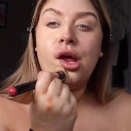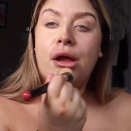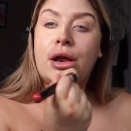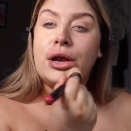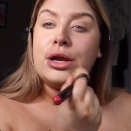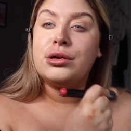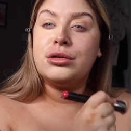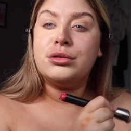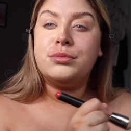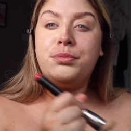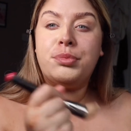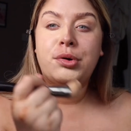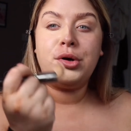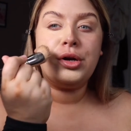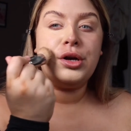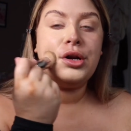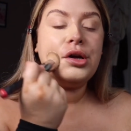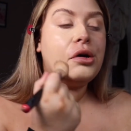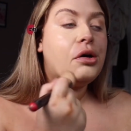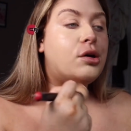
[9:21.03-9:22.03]
just
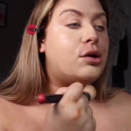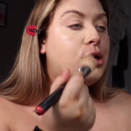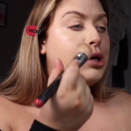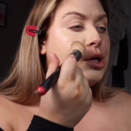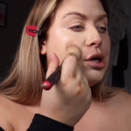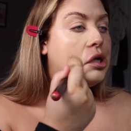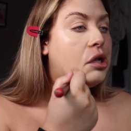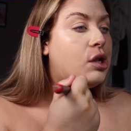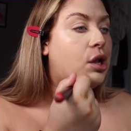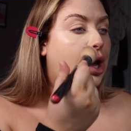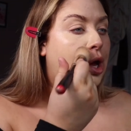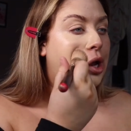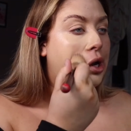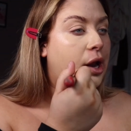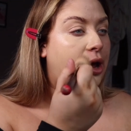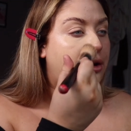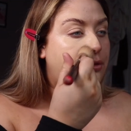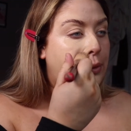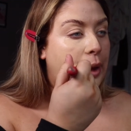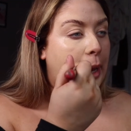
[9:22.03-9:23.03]
put it all on.
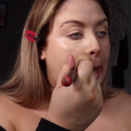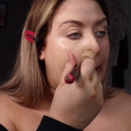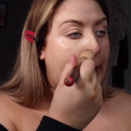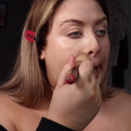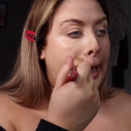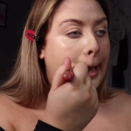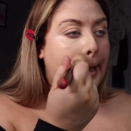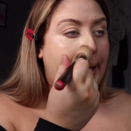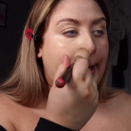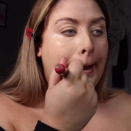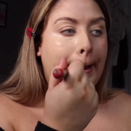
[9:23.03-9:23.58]
I feel like